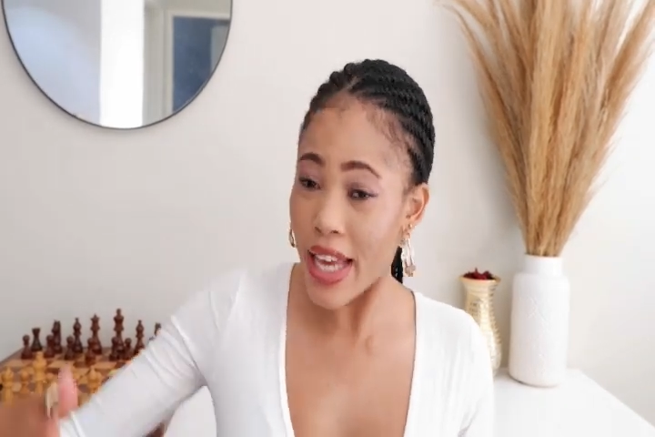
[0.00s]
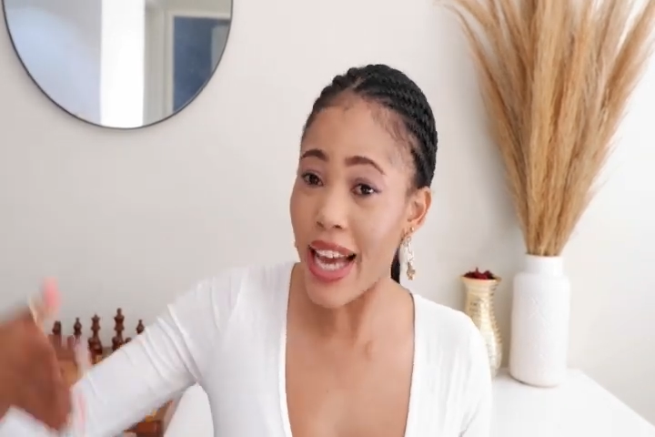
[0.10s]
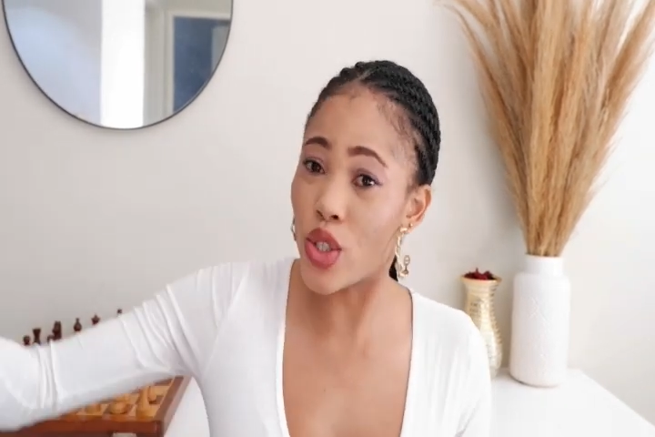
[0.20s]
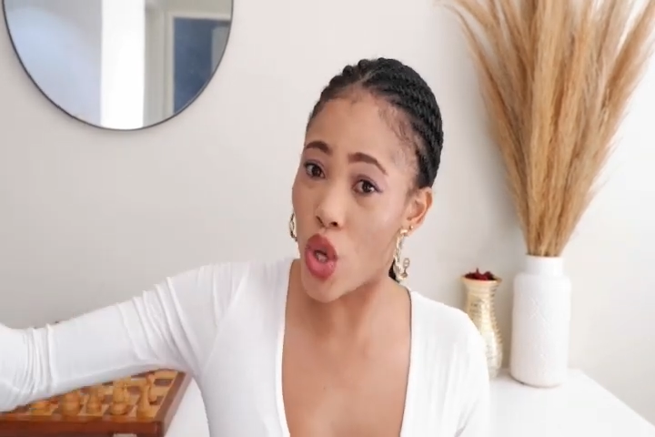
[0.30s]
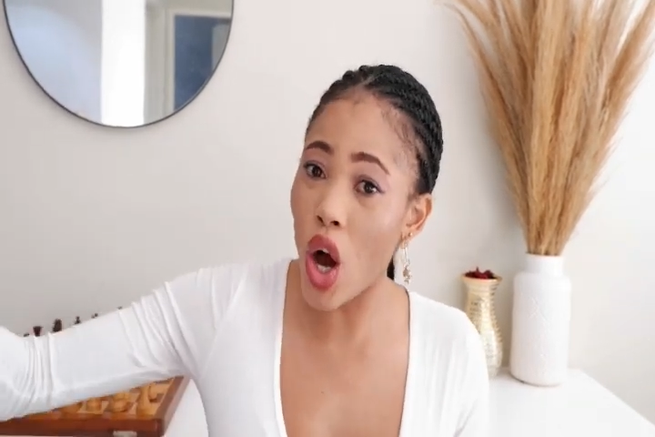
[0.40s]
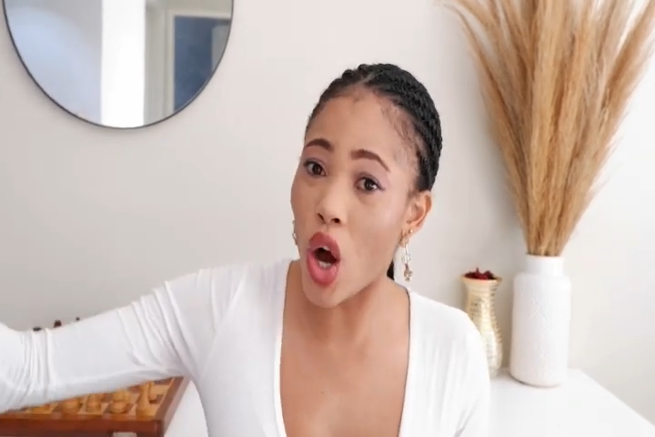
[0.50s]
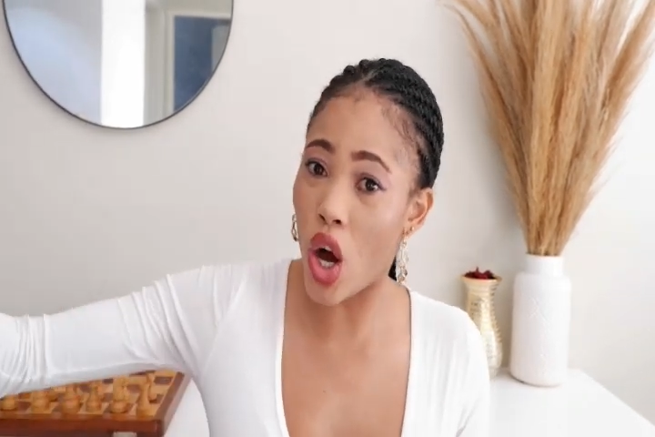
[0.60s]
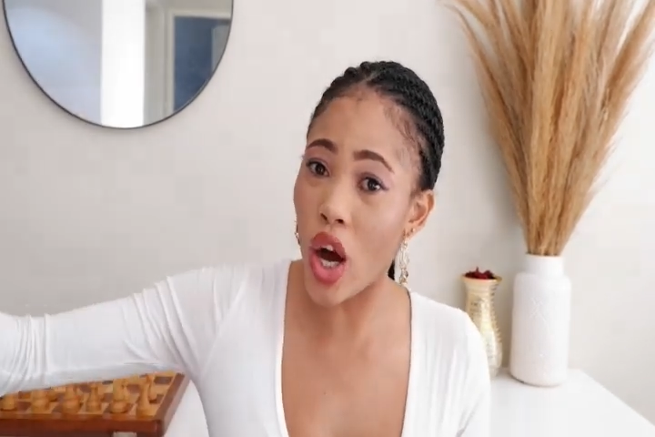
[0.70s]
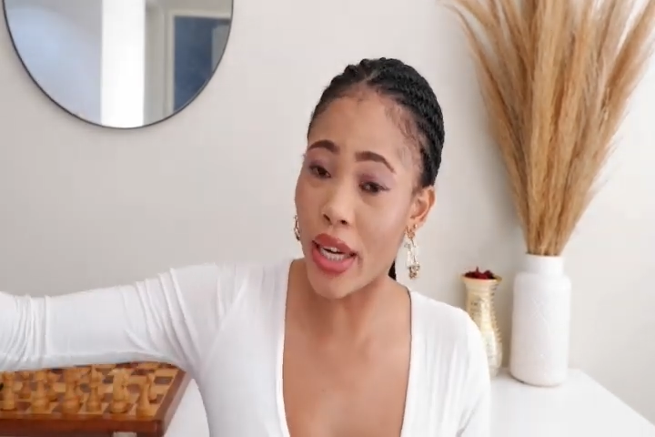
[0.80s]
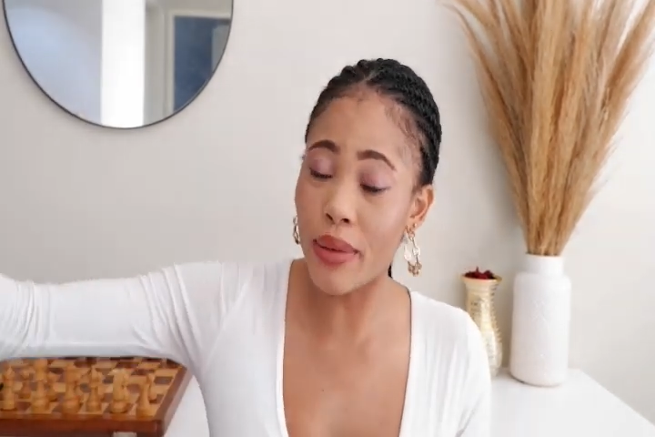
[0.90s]
Yes, go
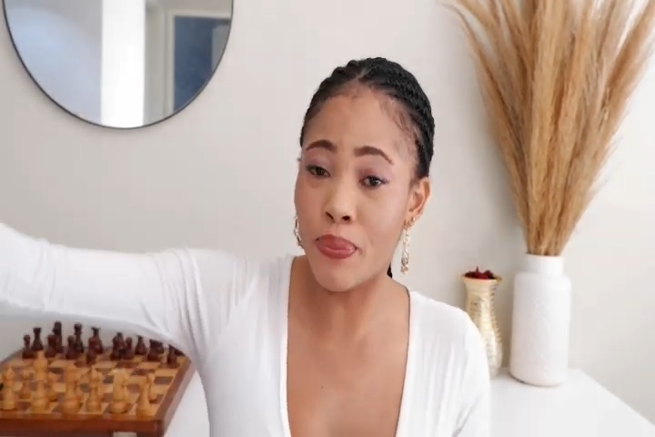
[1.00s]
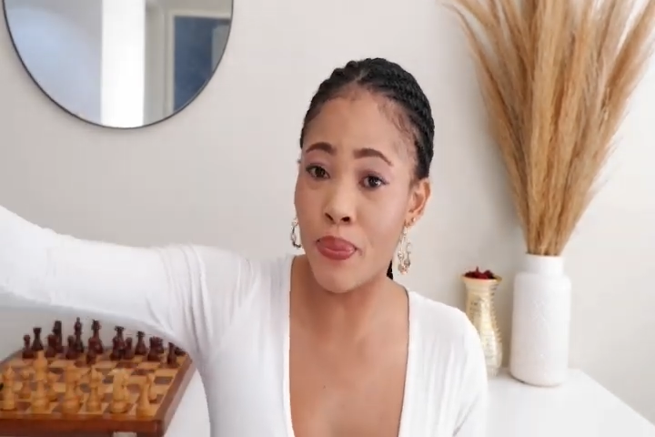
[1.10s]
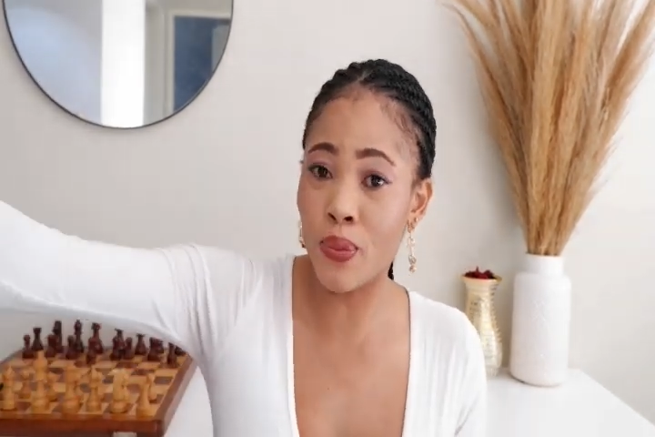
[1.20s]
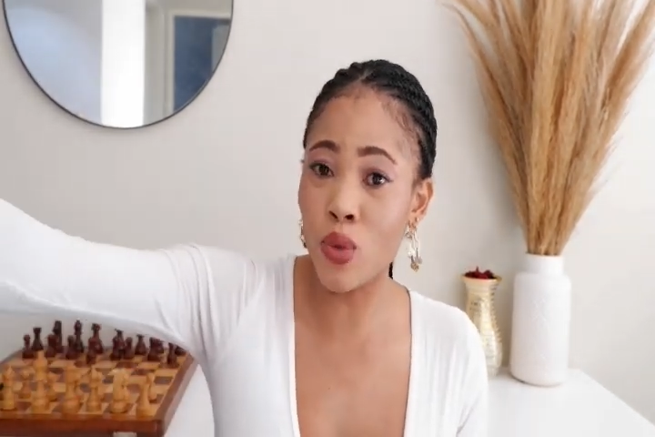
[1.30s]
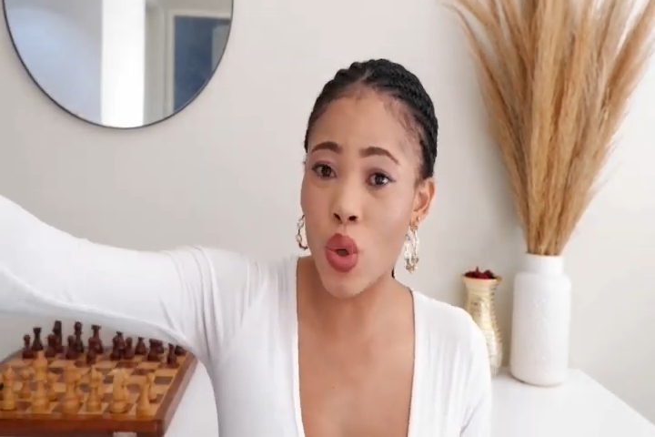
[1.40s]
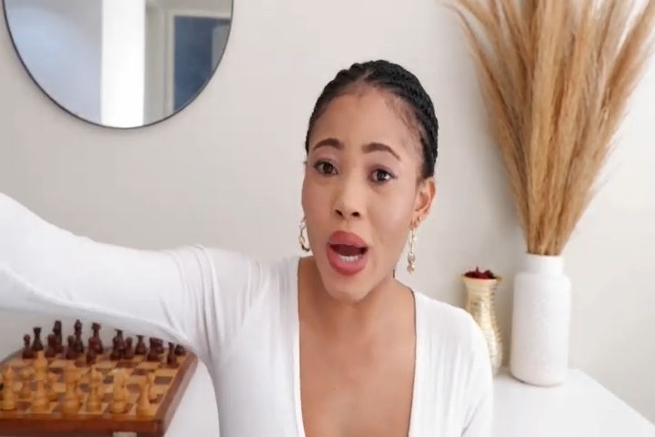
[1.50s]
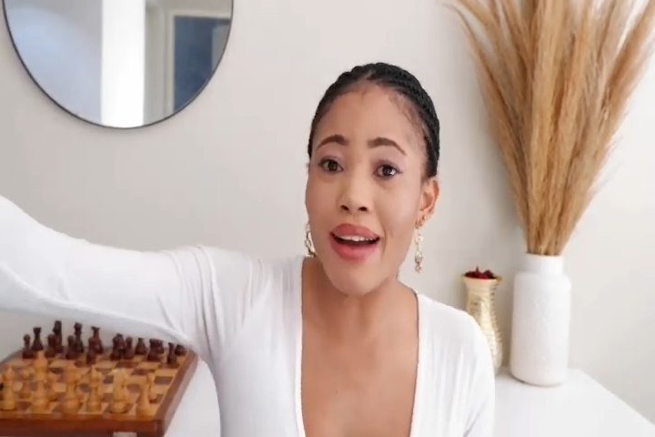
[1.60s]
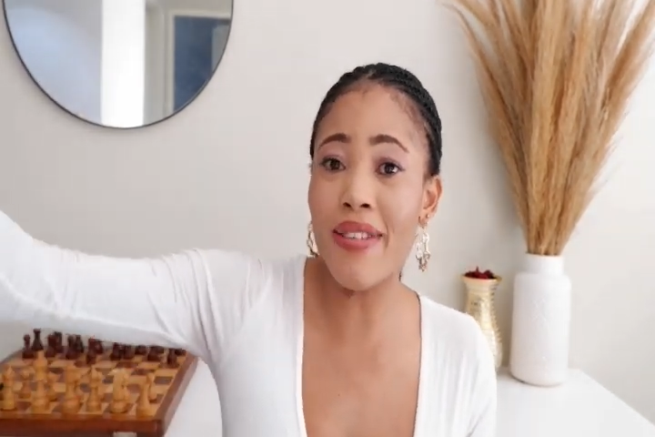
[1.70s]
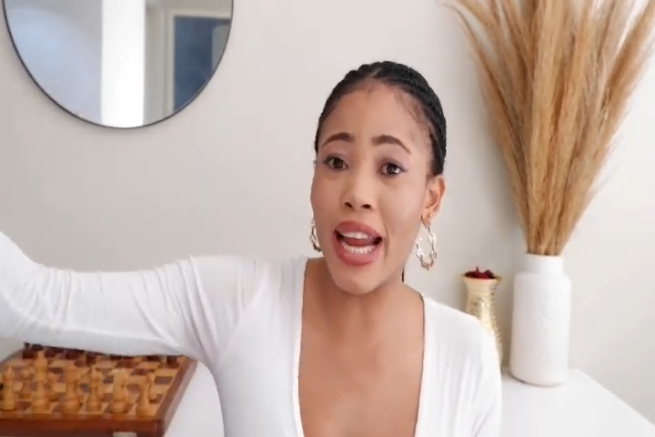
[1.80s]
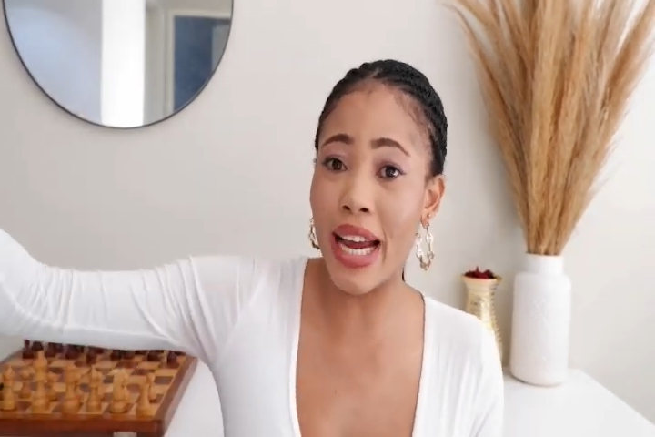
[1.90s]
on. Mm-hmm. You
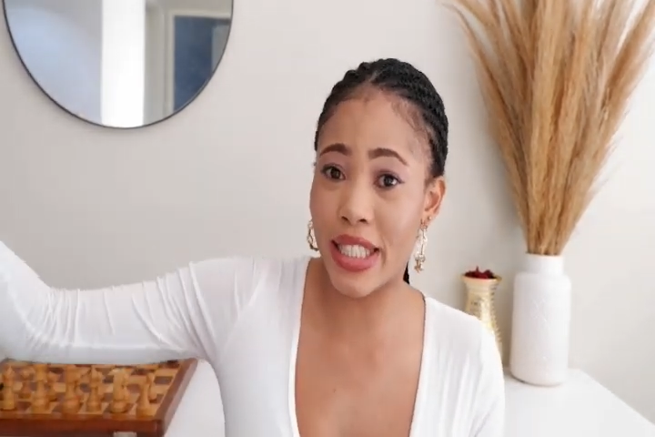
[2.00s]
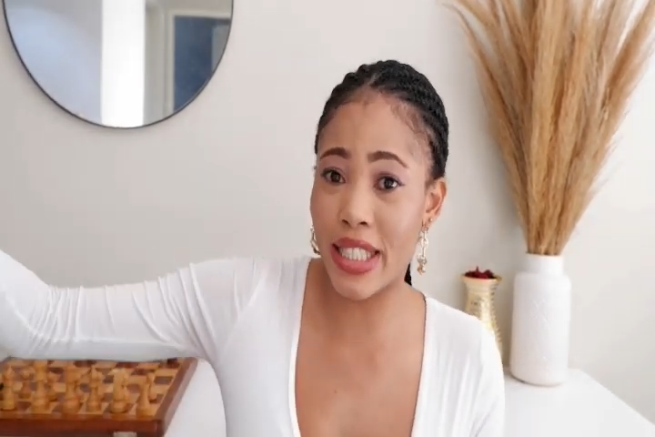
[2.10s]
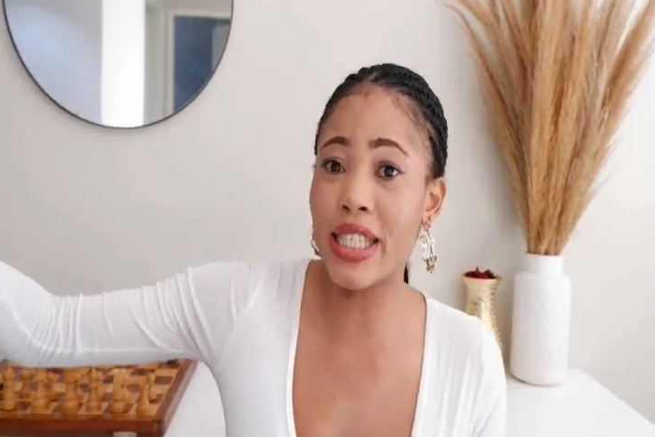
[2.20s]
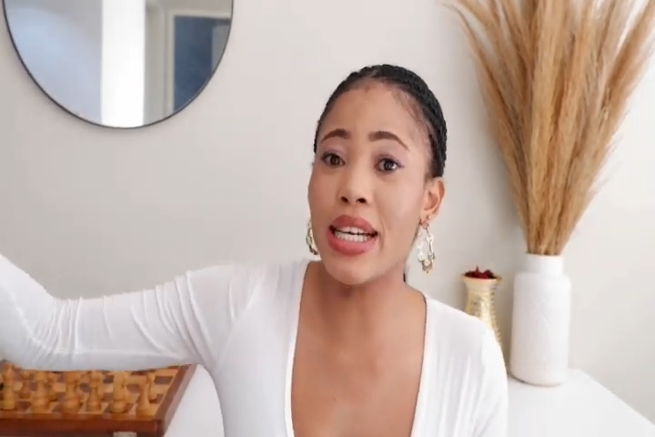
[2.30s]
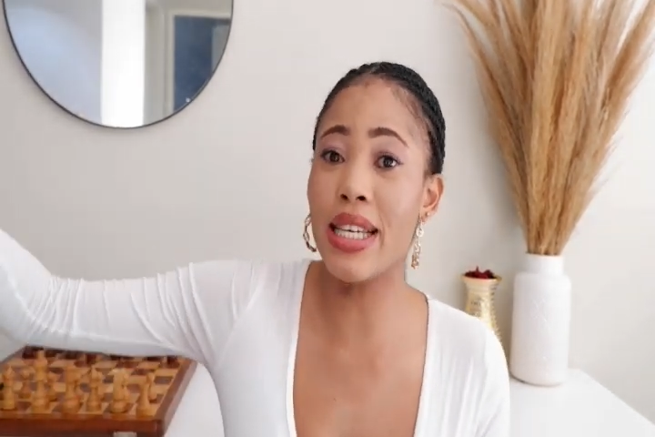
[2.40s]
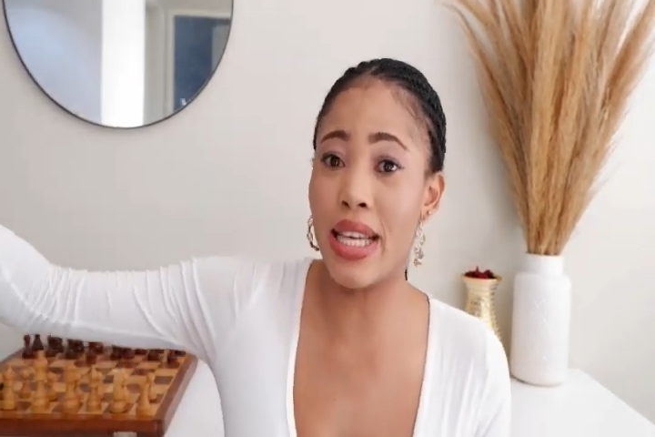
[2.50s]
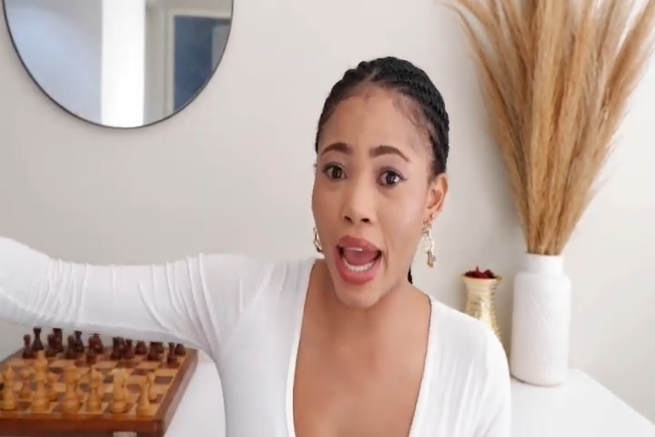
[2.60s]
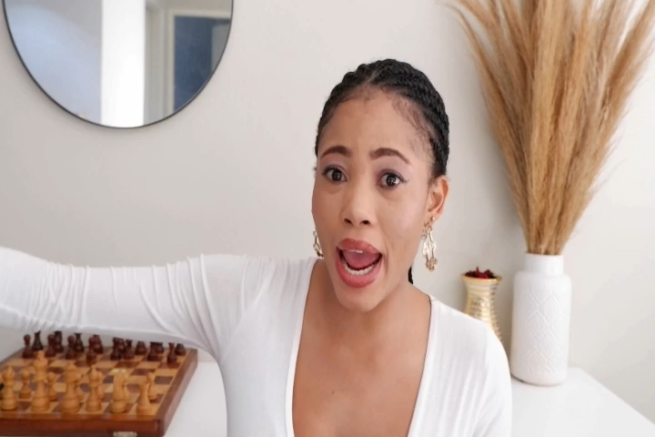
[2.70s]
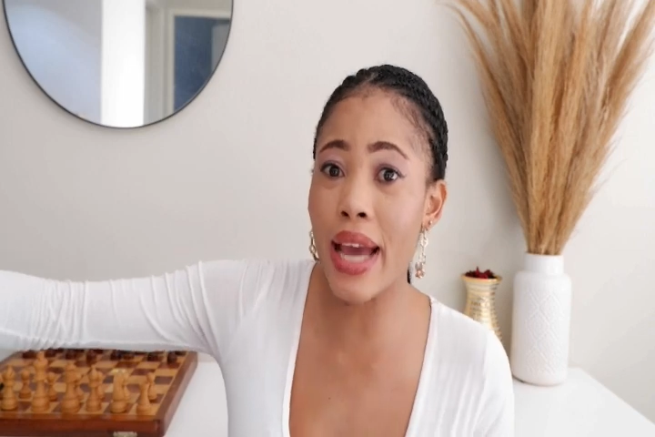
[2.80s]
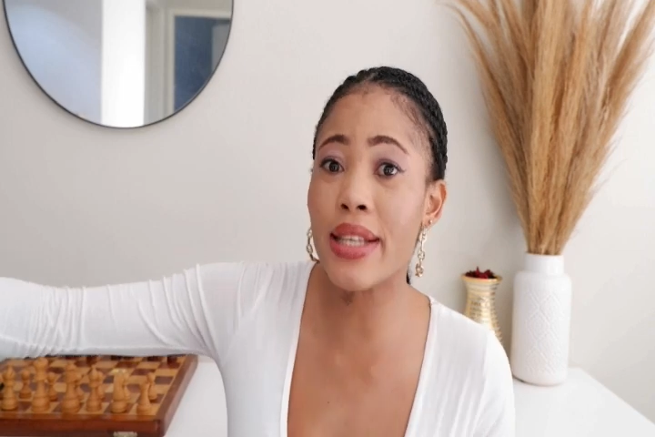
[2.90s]
have an idea,
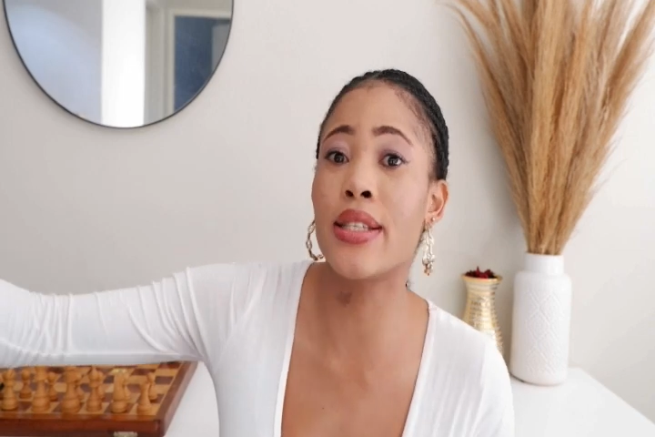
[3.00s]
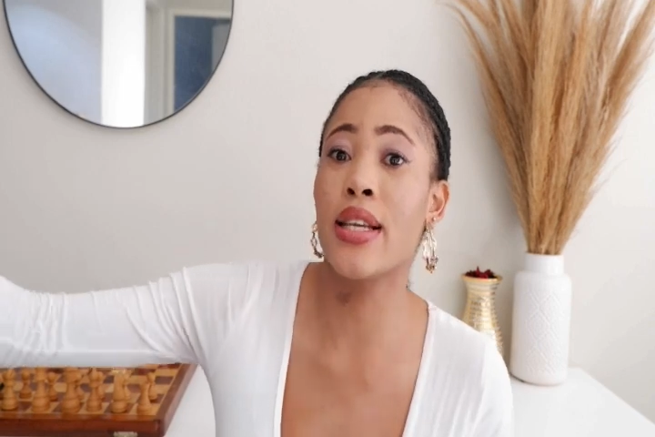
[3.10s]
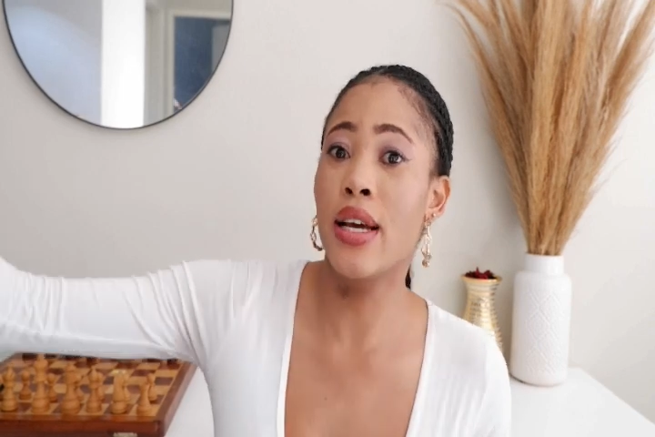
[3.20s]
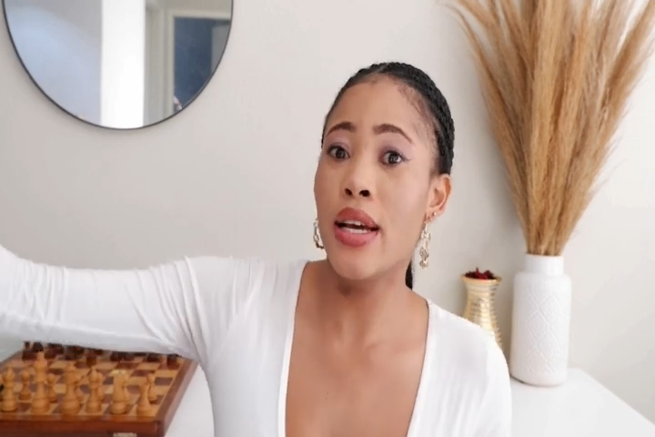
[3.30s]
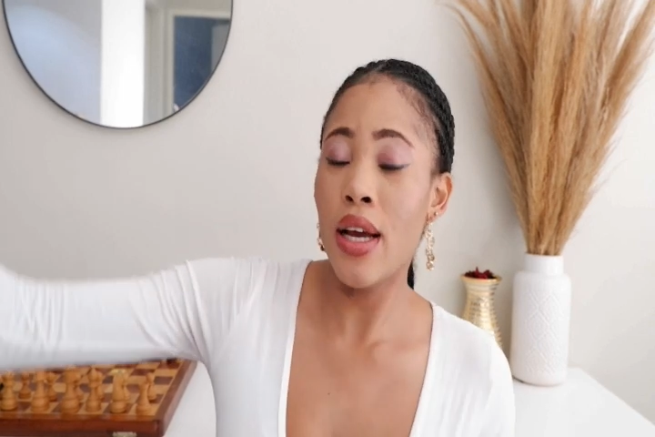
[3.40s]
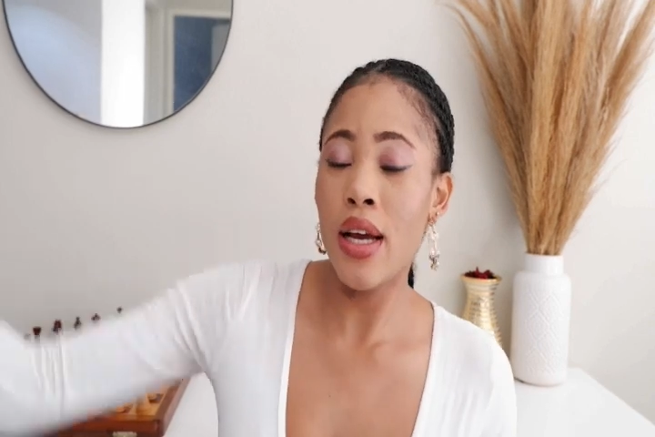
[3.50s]
yes?